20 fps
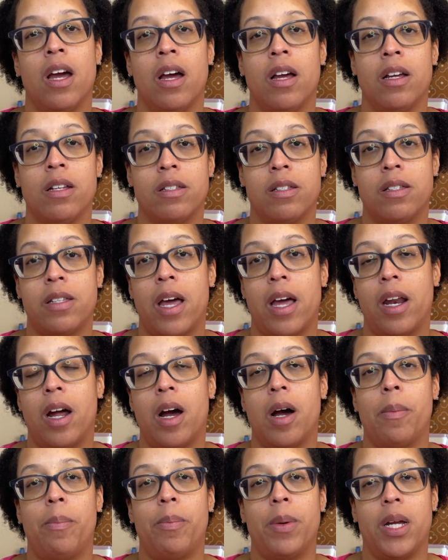set
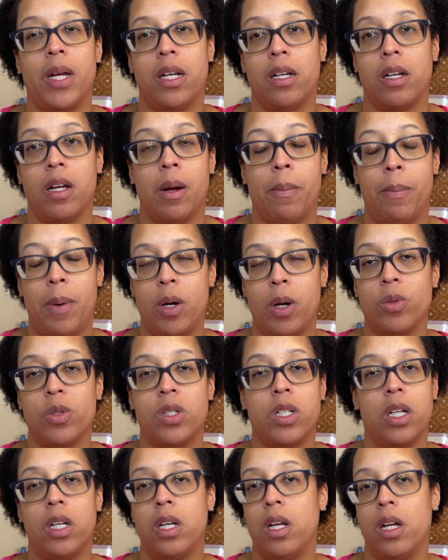up and
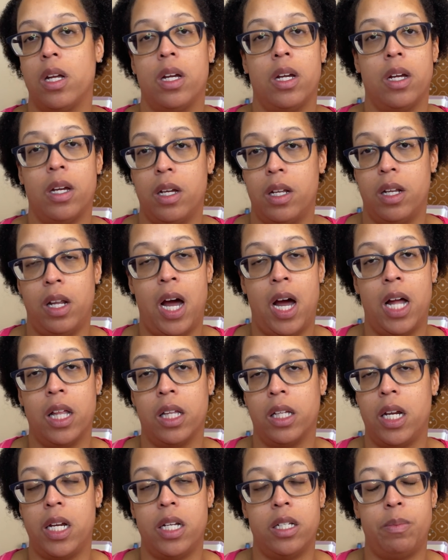posted.
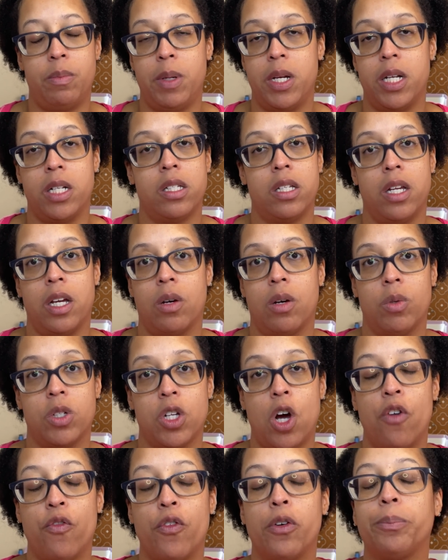Holidays, being sick was
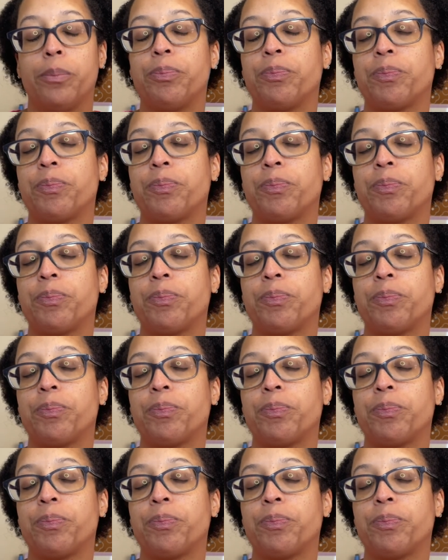awful.